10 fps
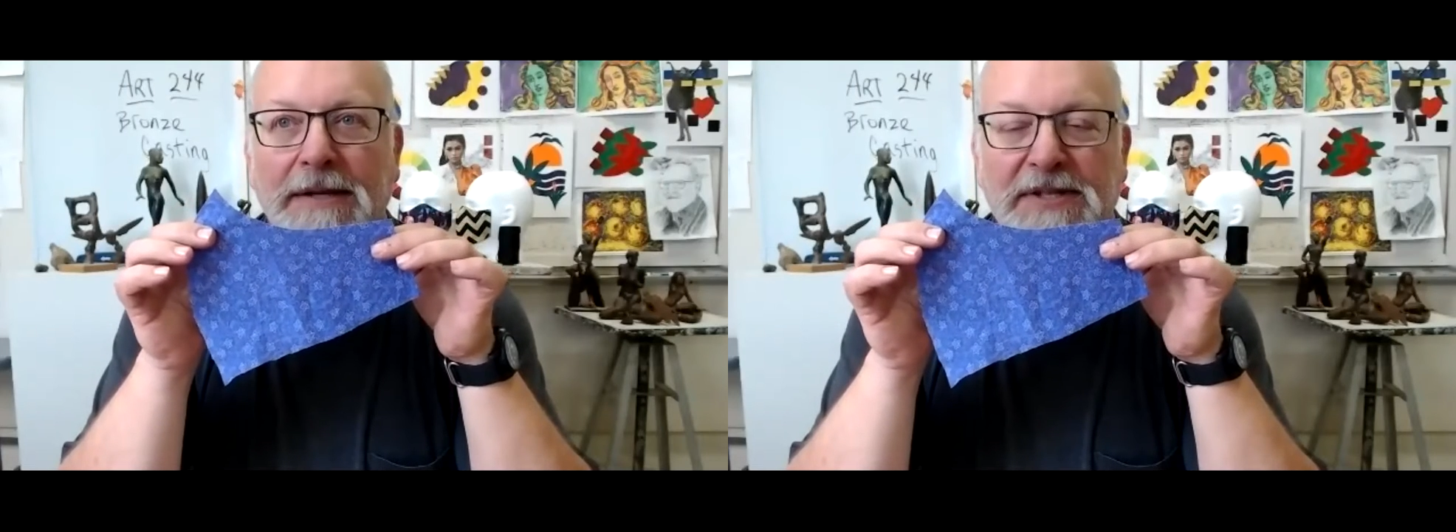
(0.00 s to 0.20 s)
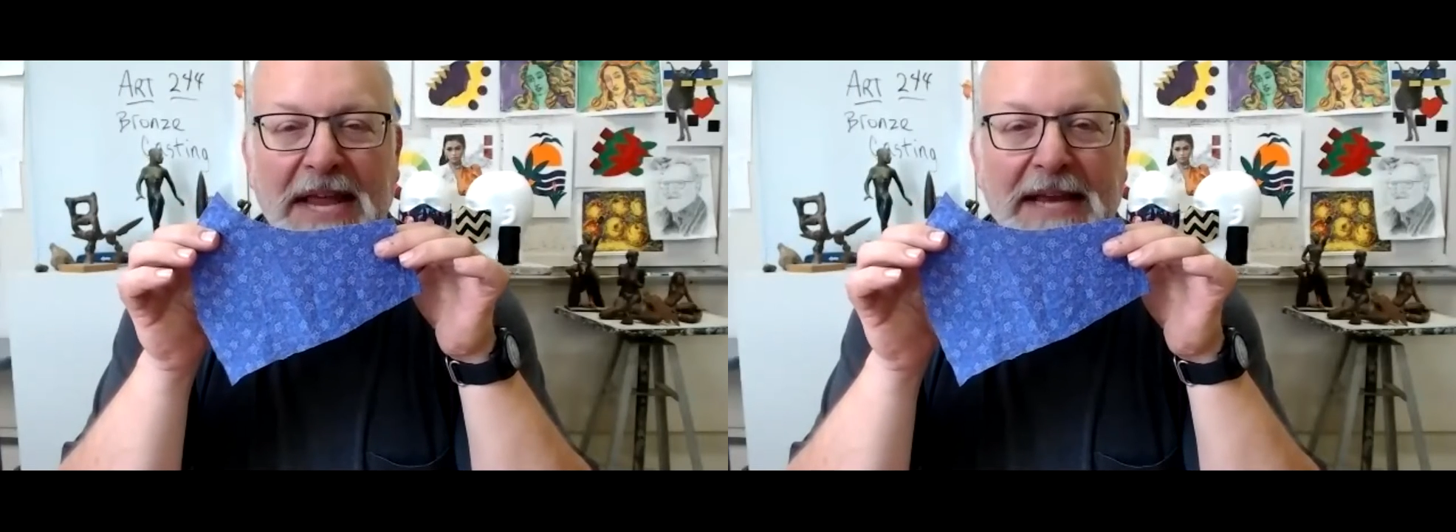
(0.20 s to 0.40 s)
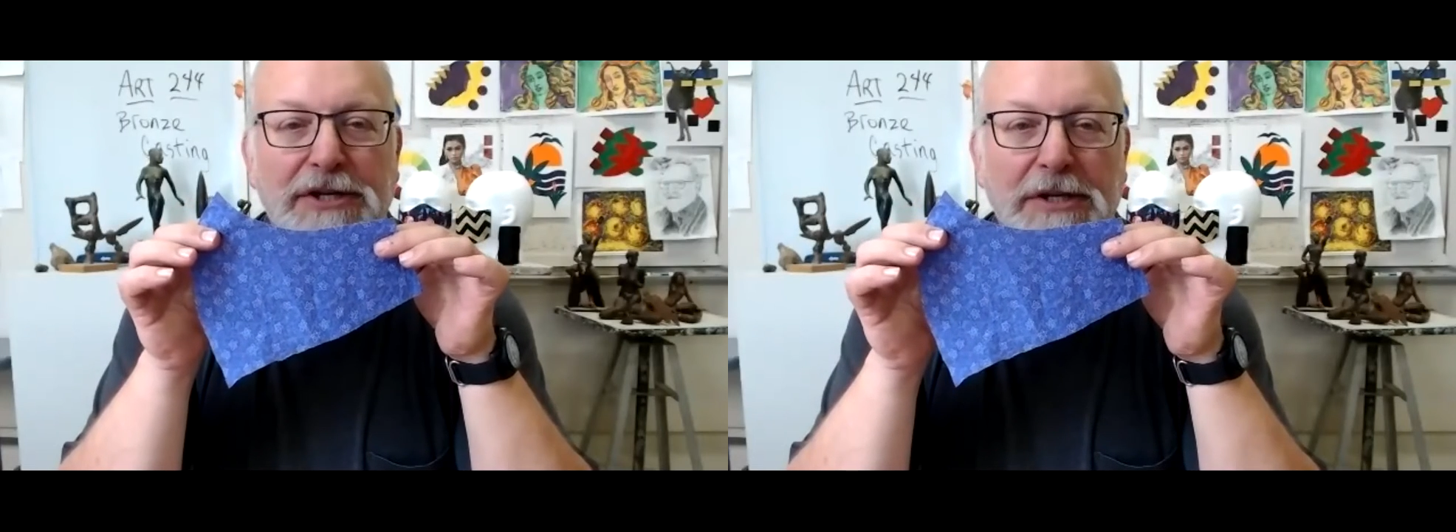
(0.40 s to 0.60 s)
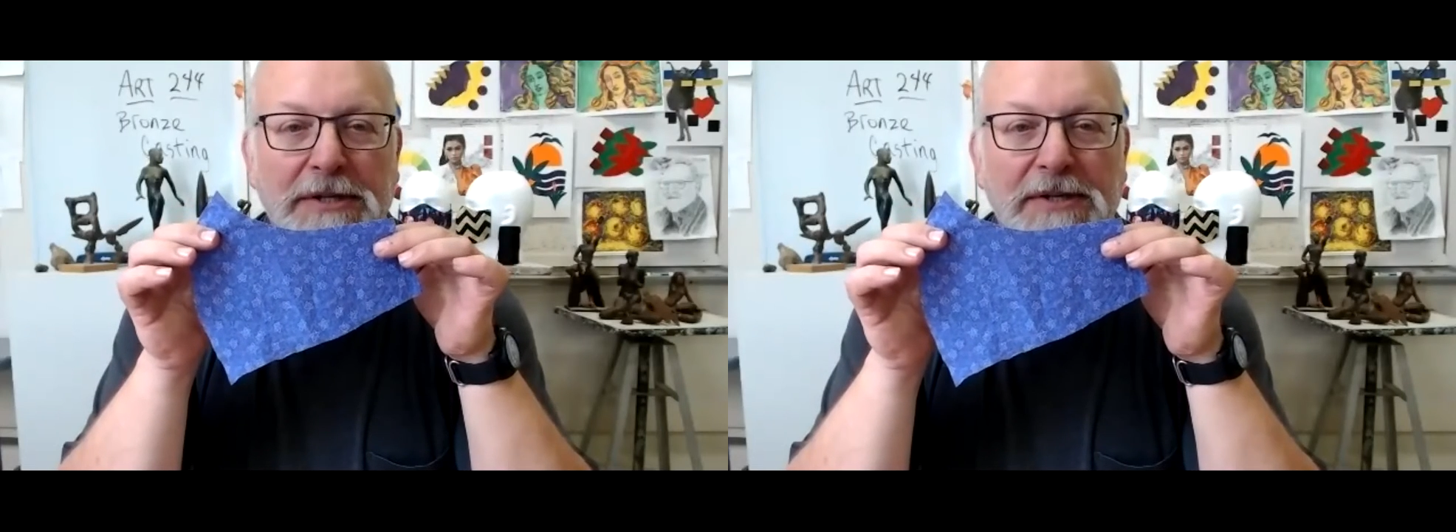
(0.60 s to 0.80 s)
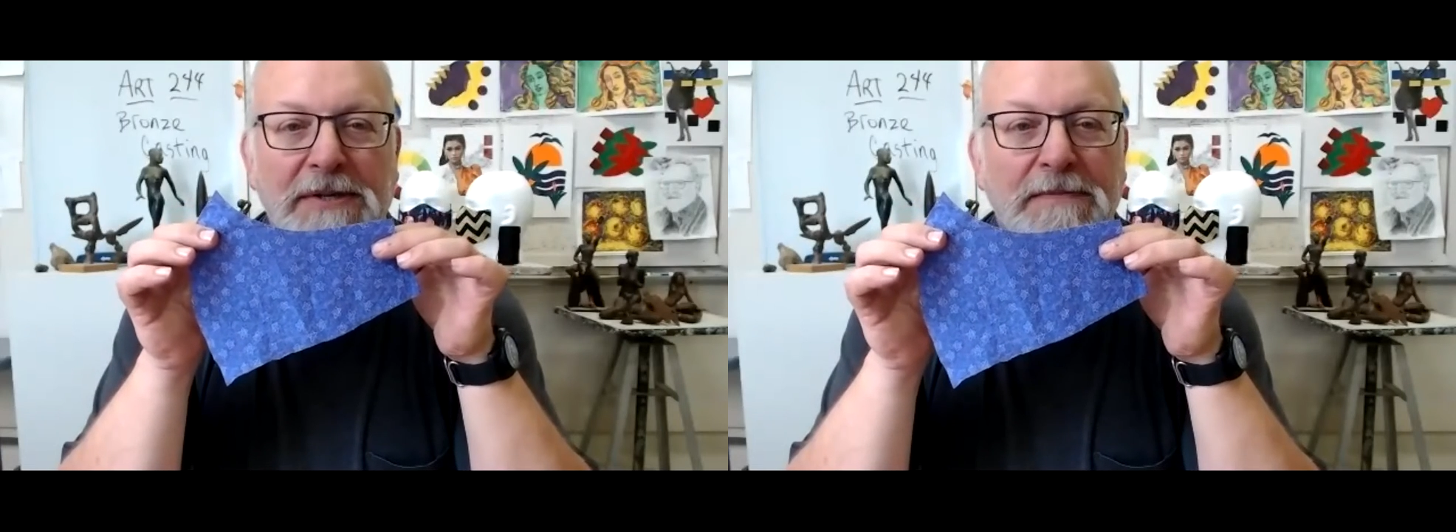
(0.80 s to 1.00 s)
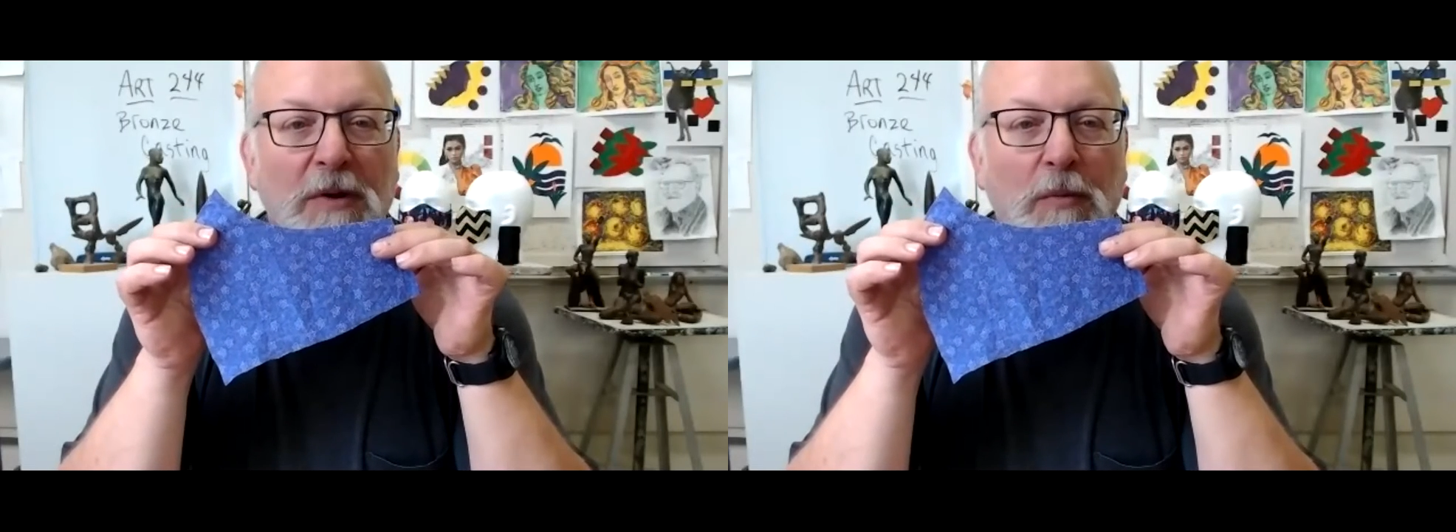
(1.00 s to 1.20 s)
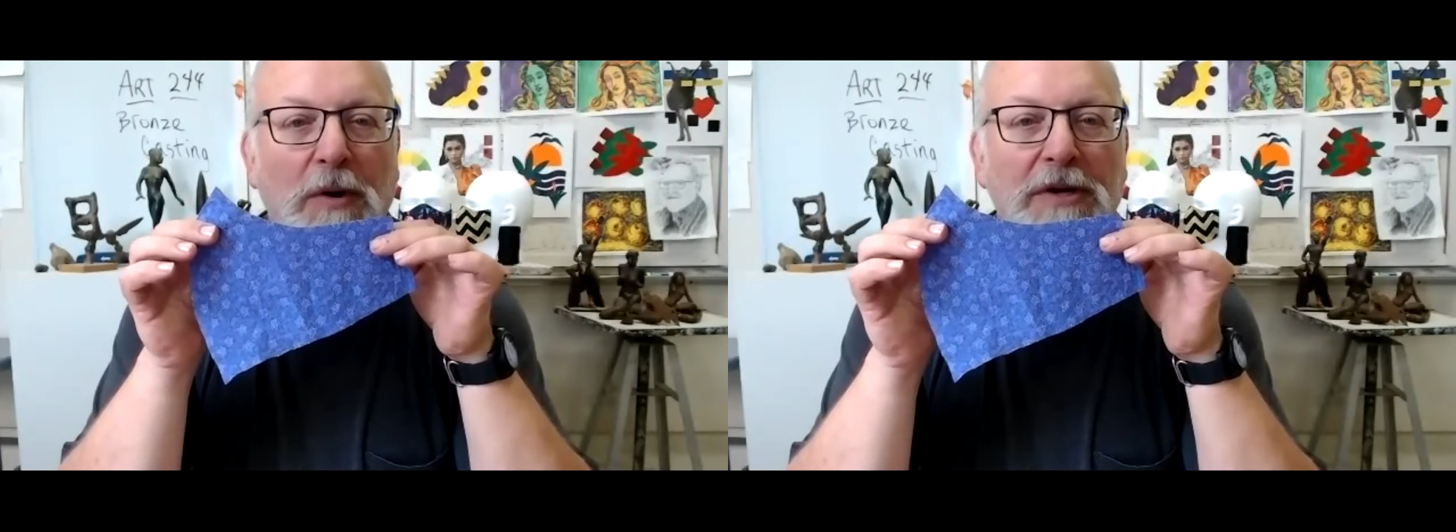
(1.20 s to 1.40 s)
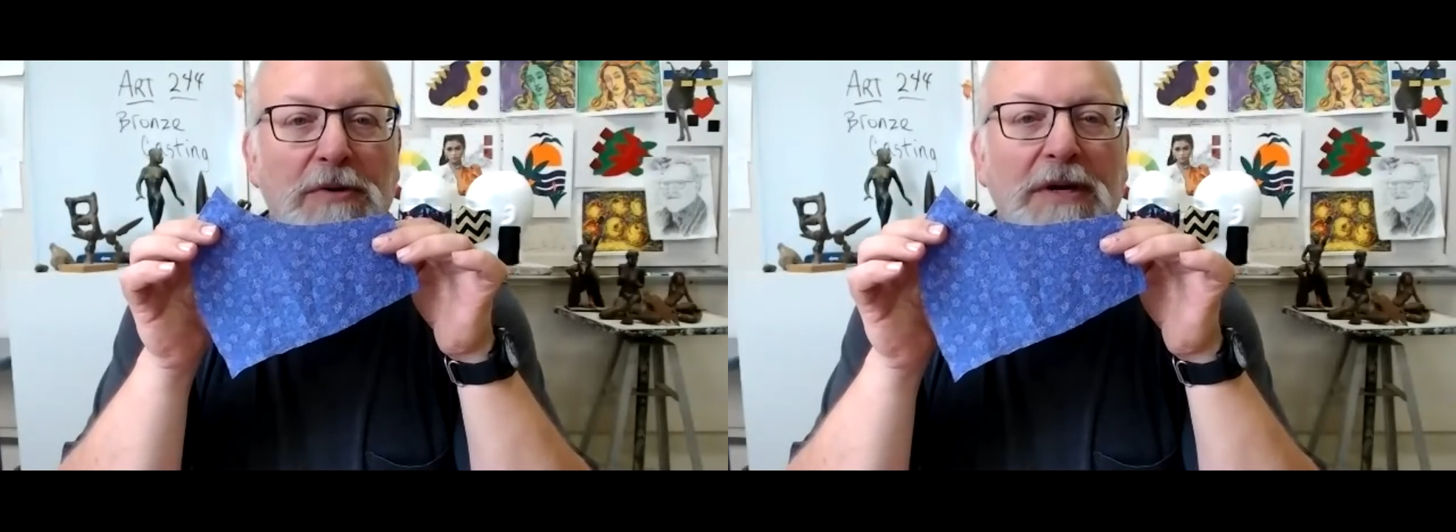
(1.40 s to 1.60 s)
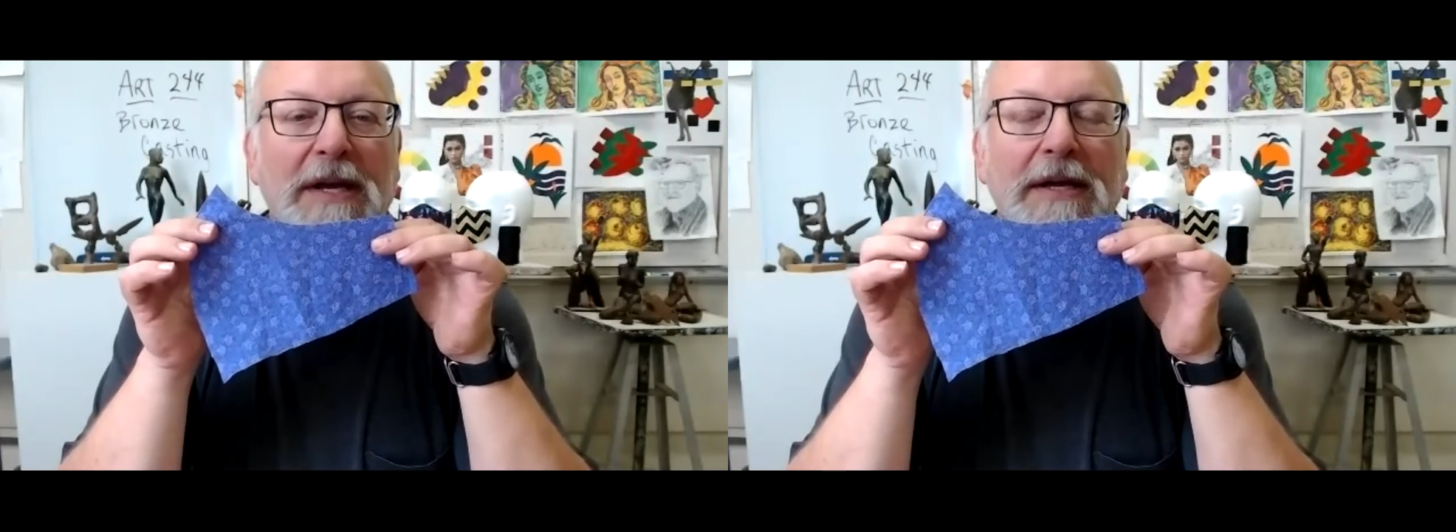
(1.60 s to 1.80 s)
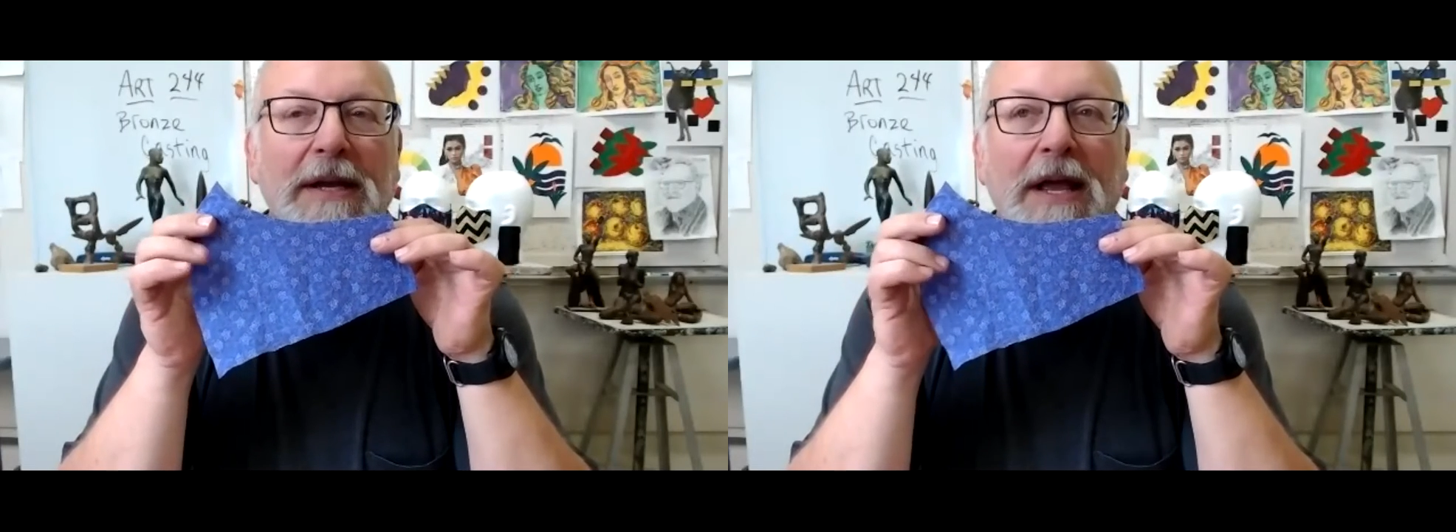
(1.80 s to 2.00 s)
stations where you
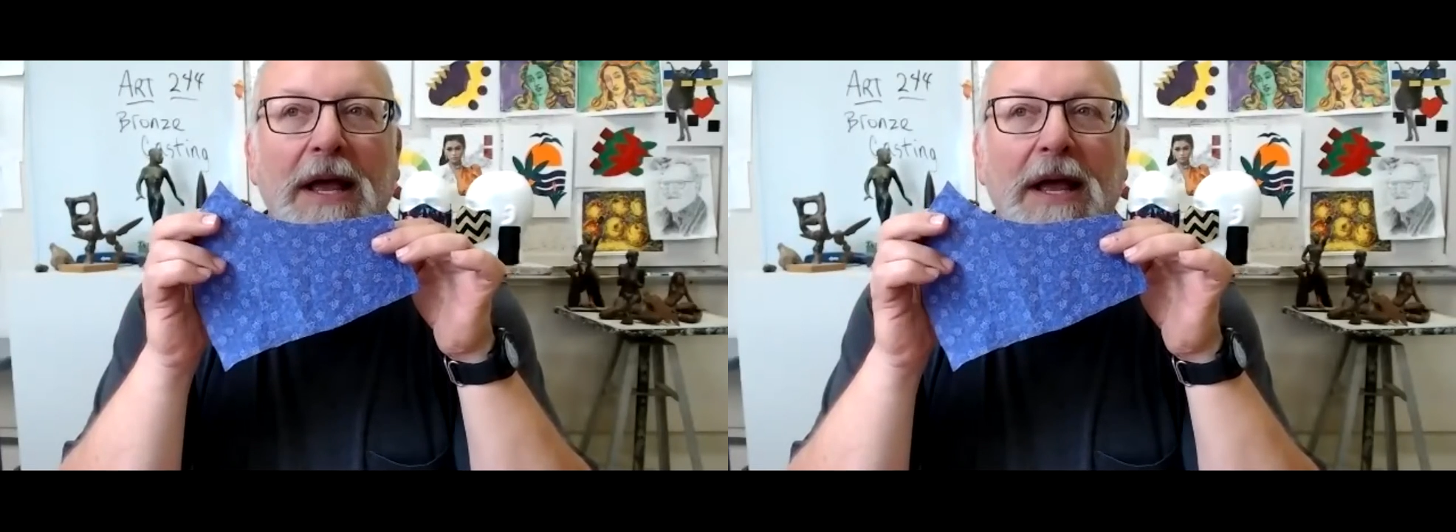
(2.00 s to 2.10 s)
can